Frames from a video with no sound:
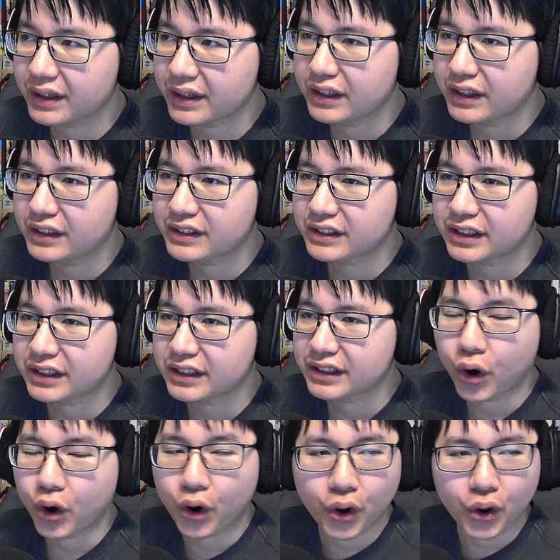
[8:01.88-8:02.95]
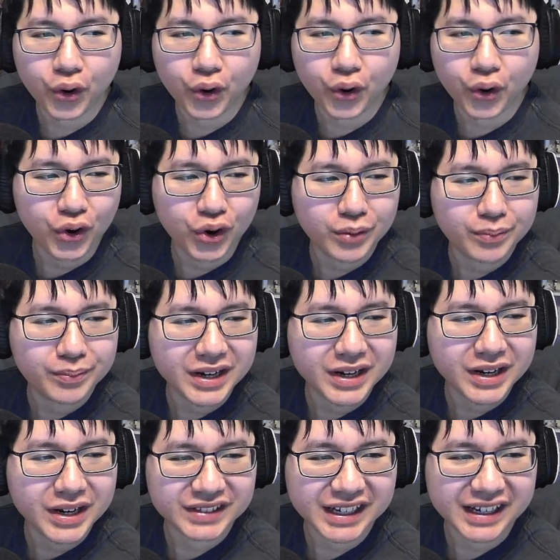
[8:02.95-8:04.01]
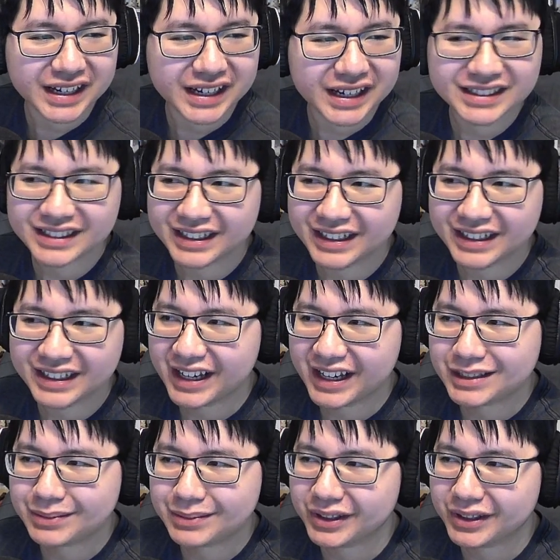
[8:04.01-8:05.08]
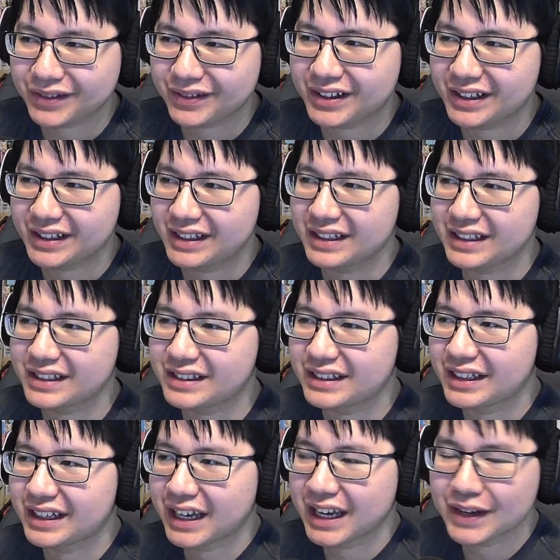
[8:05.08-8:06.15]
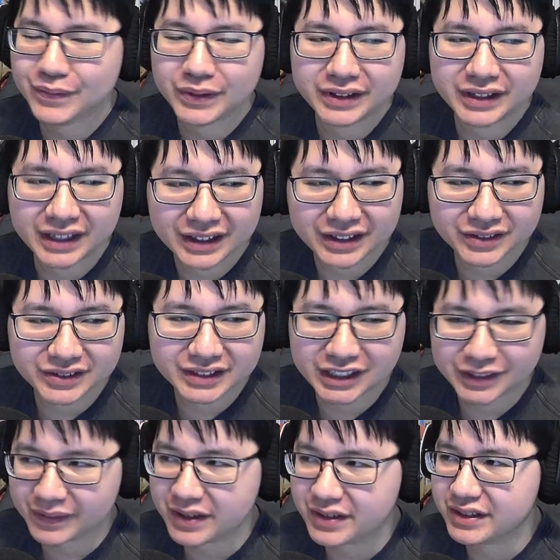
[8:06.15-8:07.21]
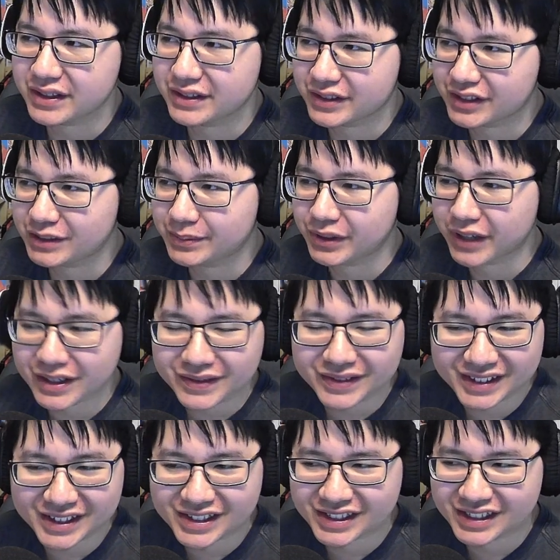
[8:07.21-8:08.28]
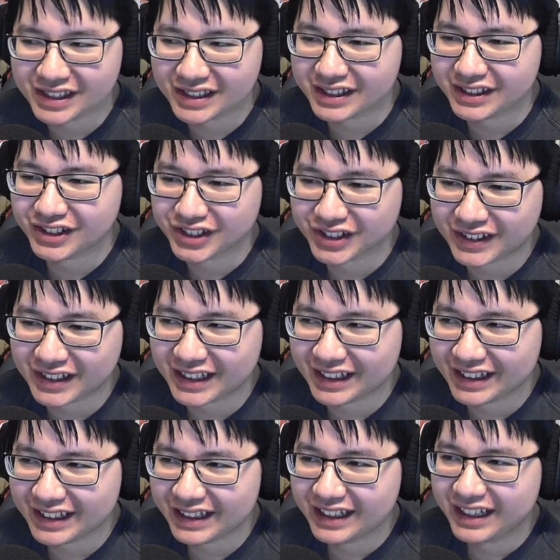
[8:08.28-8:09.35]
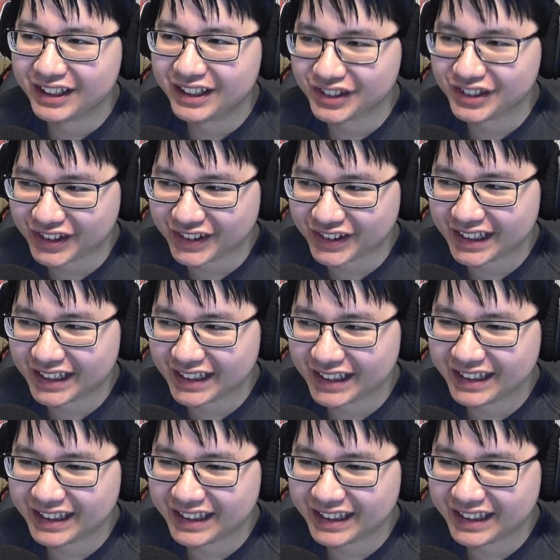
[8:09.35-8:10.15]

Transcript: see a whole bunch of text explaining what it is. And within those explanations, there's more explanations, and so on, and so on.